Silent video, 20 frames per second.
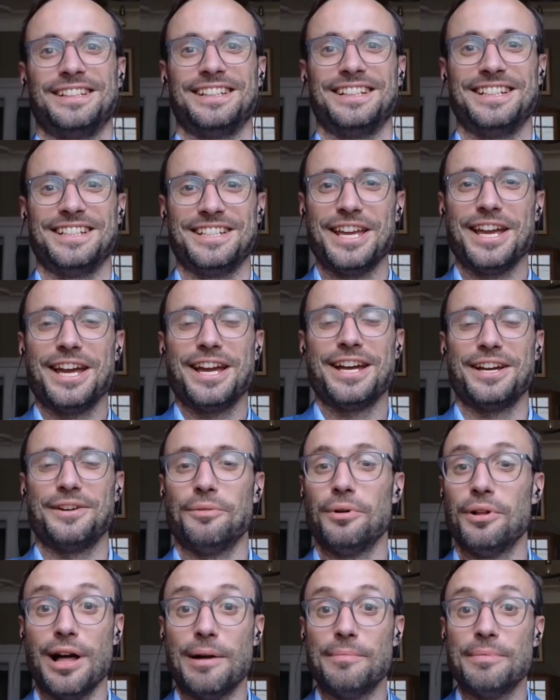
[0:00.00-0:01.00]
Yeah,
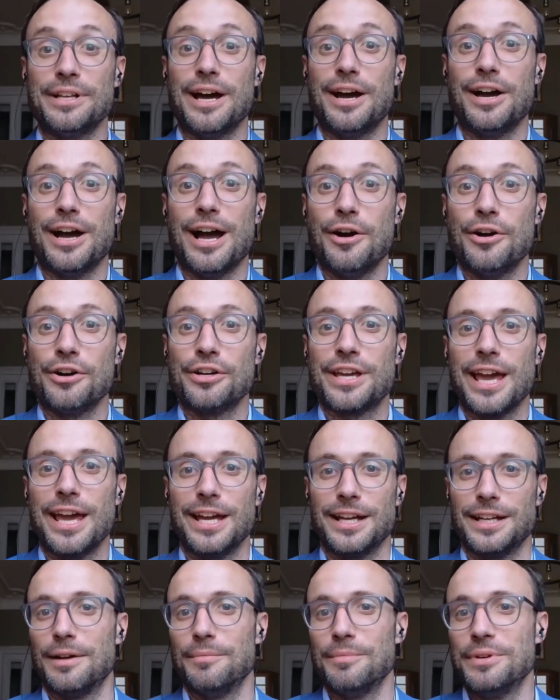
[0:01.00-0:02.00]
well, I mean, our
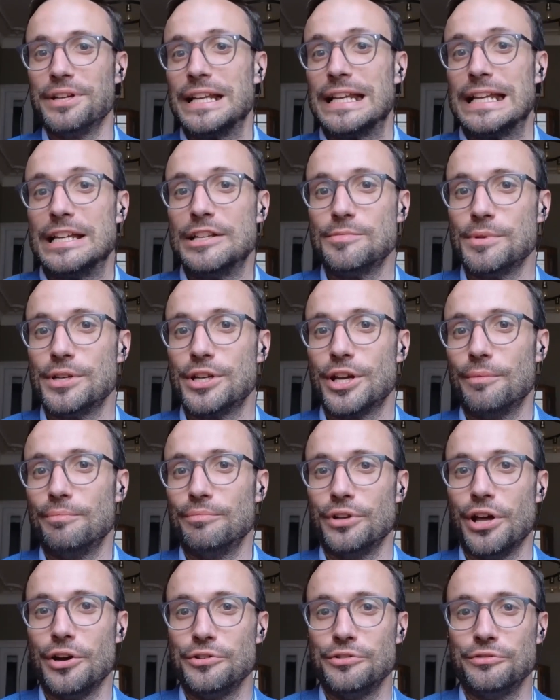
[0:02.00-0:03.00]
king, he's
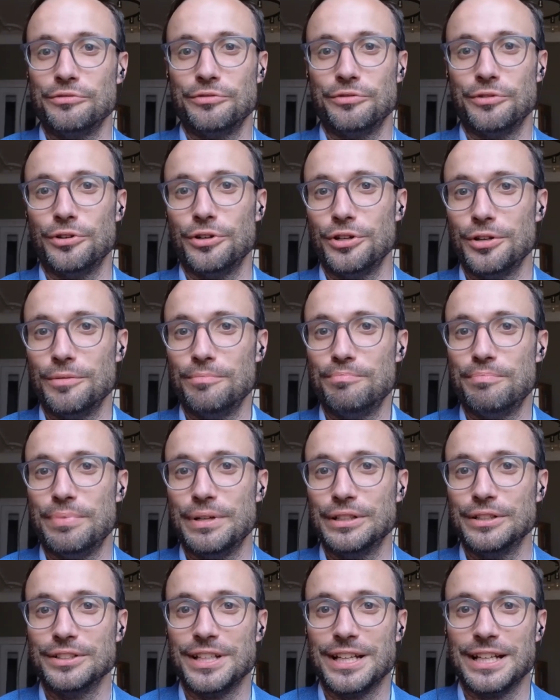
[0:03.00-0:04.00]
become known for
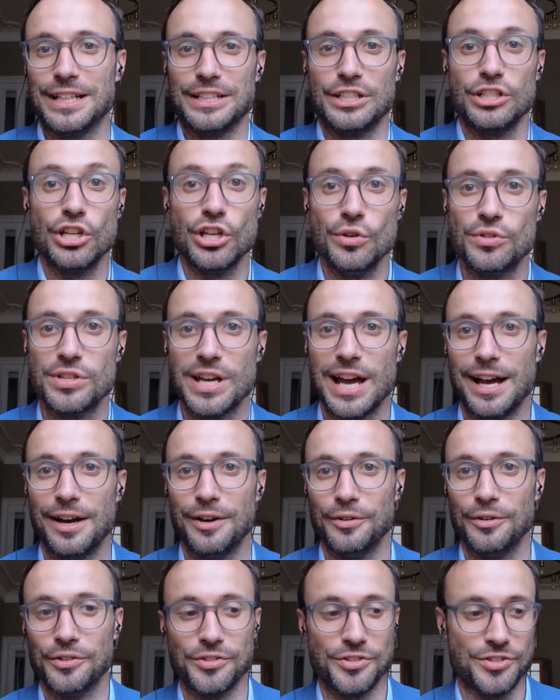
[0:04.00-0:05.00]
building new
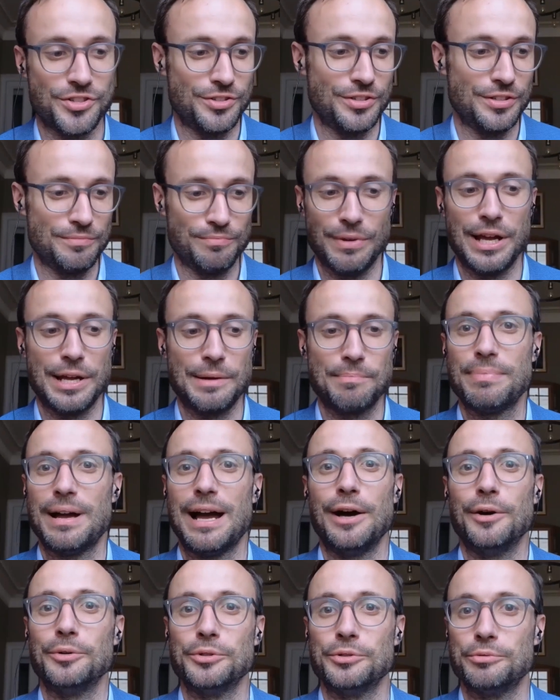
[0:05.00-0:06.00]
towns like
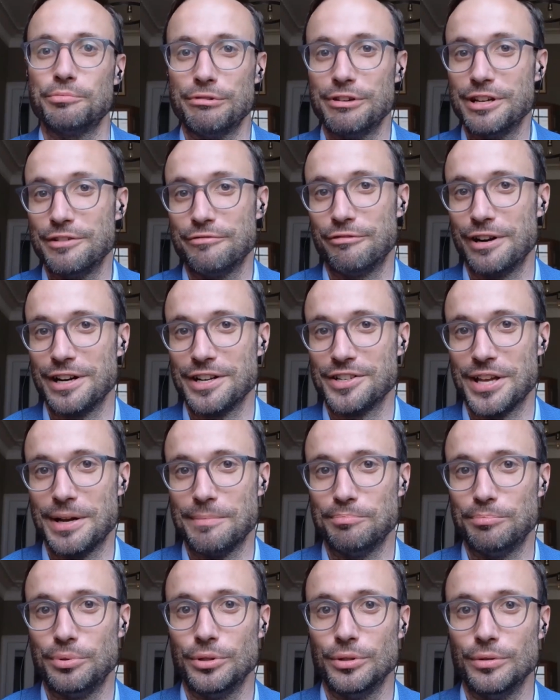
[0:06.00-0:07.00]
Poundbury, for
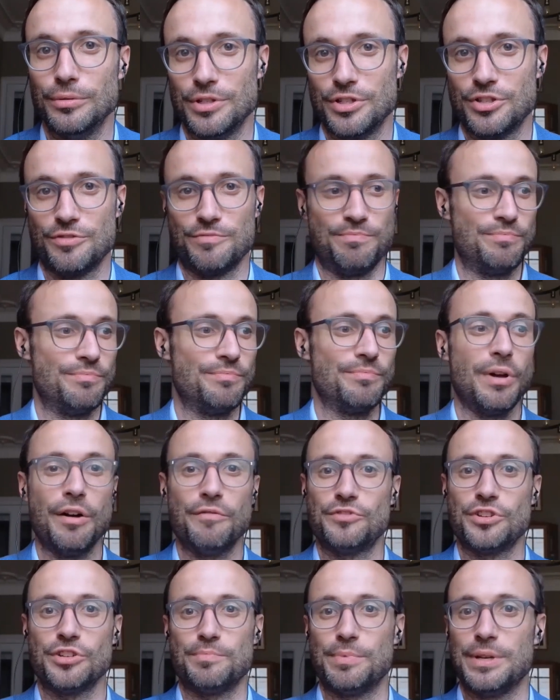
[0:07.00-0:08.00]
example, which
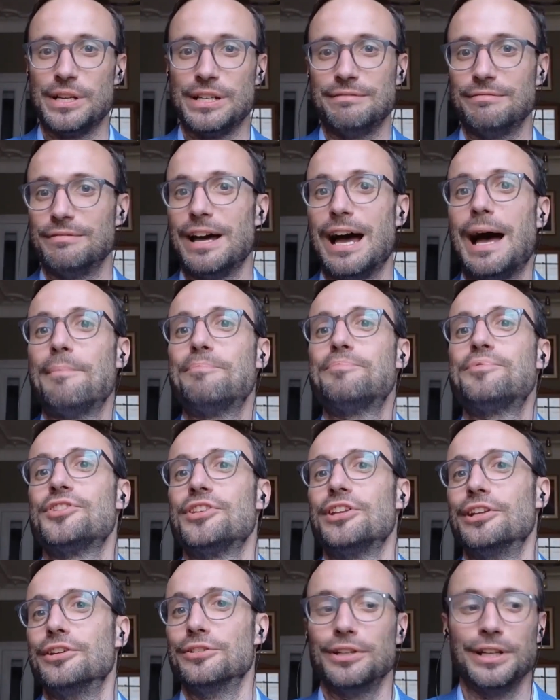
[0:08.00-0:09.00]
have just been
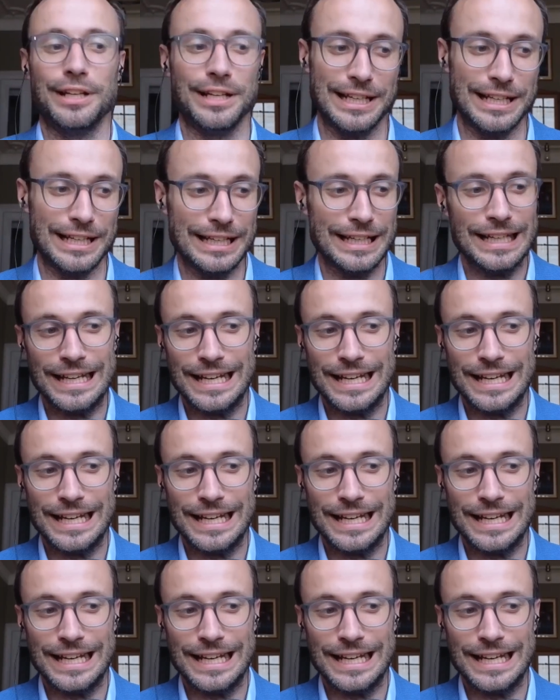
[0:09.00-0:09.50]
absolutely